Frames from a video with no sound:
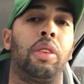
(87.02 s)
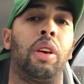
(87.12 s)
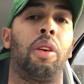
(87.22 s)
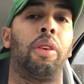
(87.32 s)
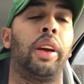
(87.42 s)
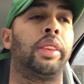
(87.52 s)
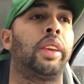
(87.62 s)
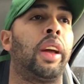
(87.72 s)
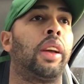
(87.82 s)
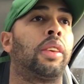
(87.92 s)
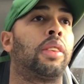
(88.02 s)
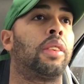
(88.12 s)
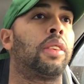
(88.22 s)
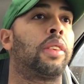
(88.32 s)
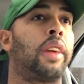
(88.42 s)
You know, it takes
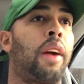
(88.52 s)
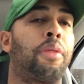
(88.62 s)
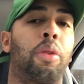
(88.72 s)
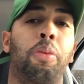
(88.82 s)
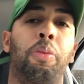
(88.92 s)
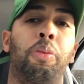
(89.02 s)
several